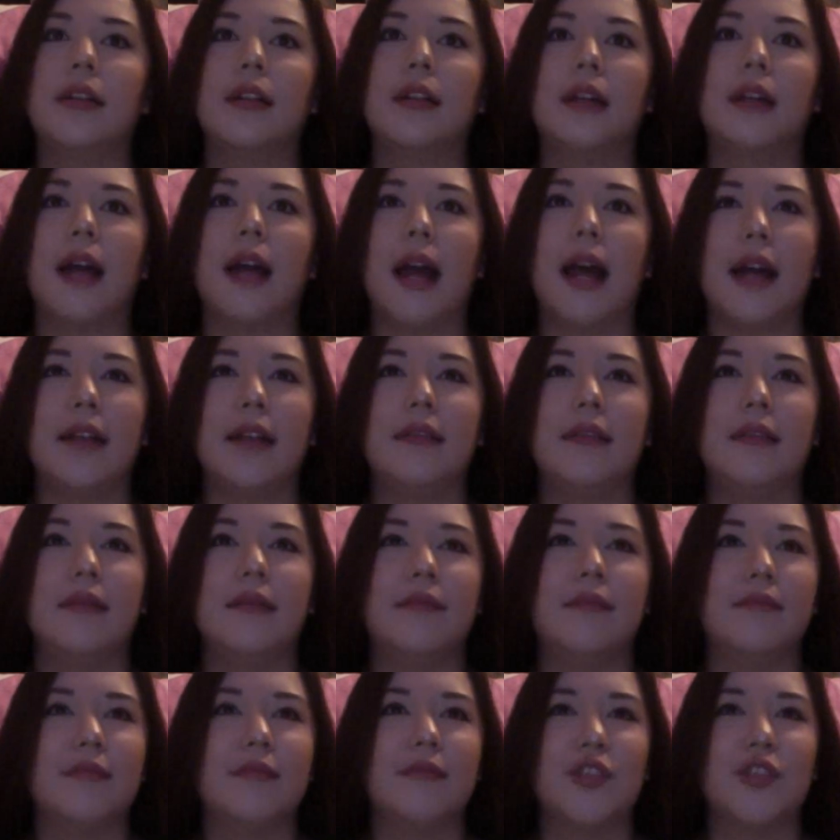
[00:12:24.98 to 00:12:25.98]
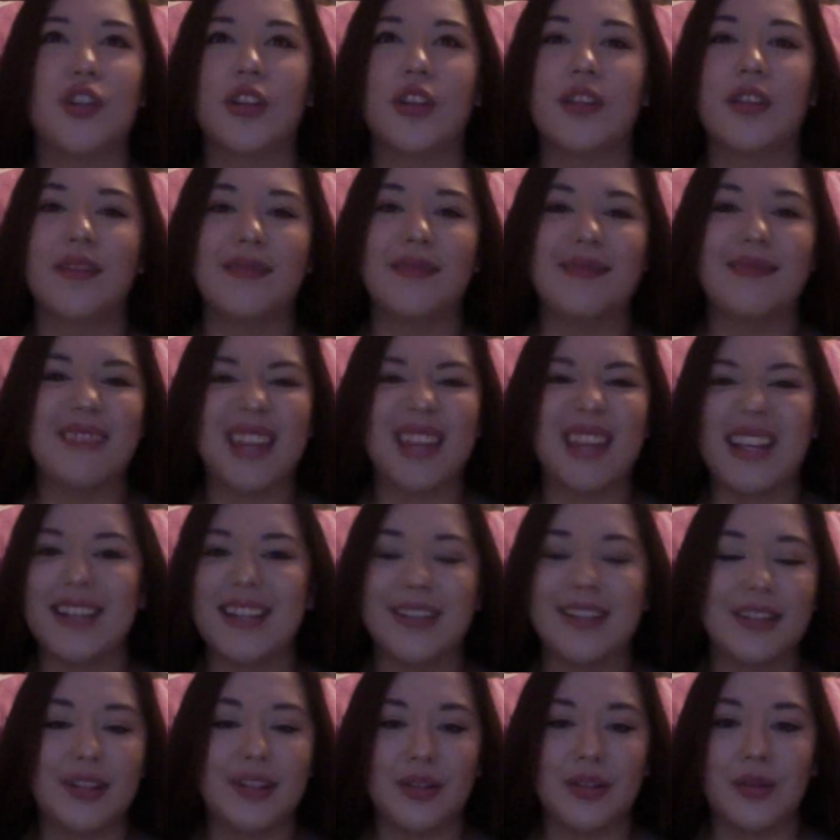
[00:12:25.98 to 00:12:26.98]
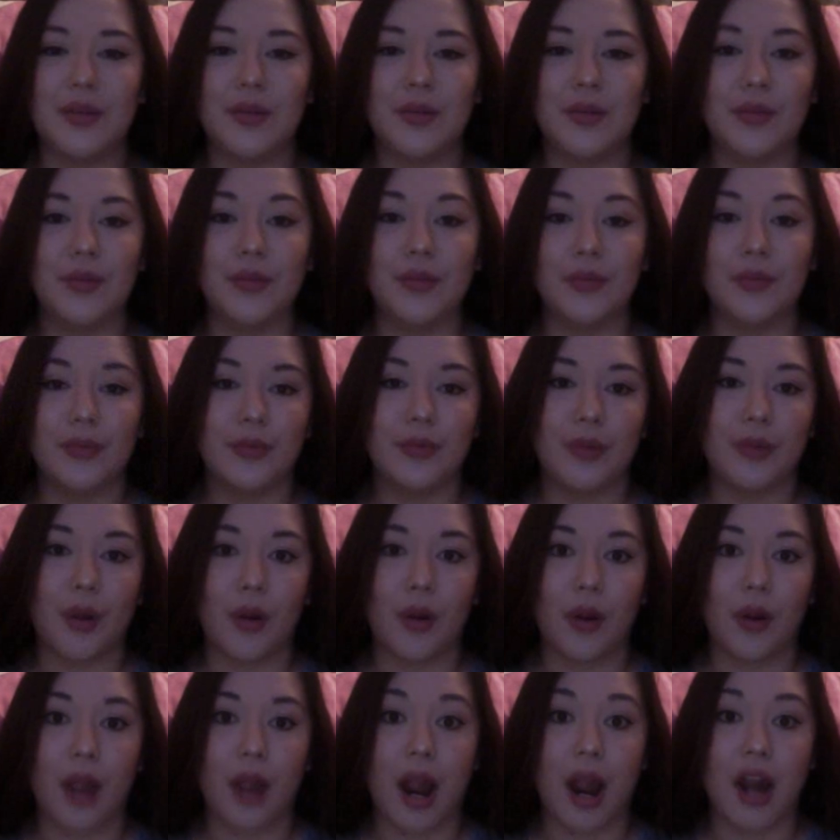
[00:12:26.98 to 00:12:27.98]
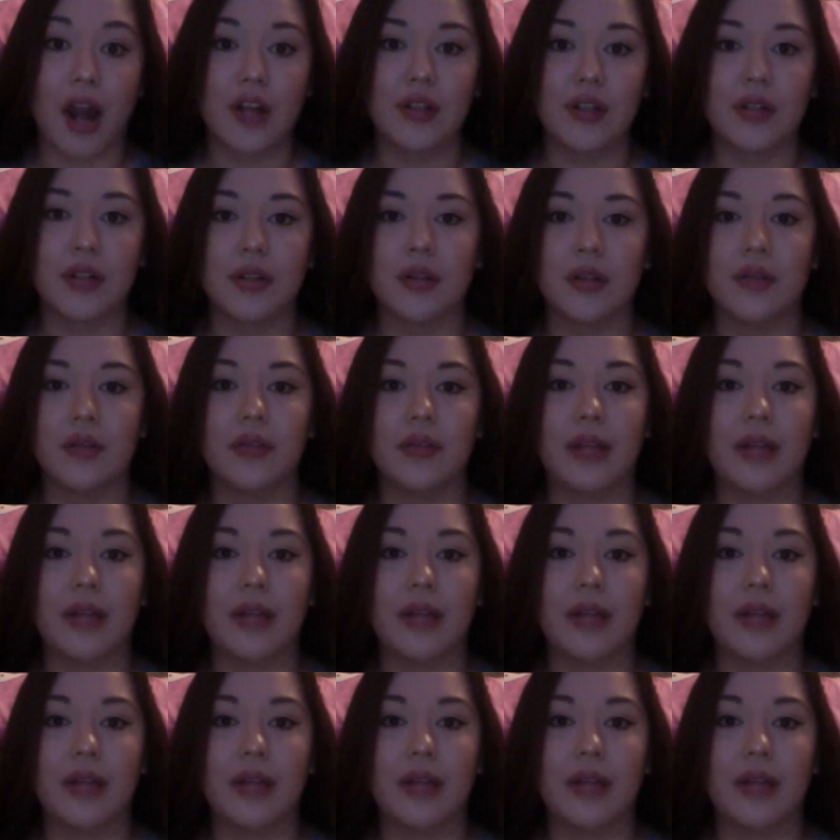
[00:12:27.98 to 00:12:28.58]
add certain things to your character,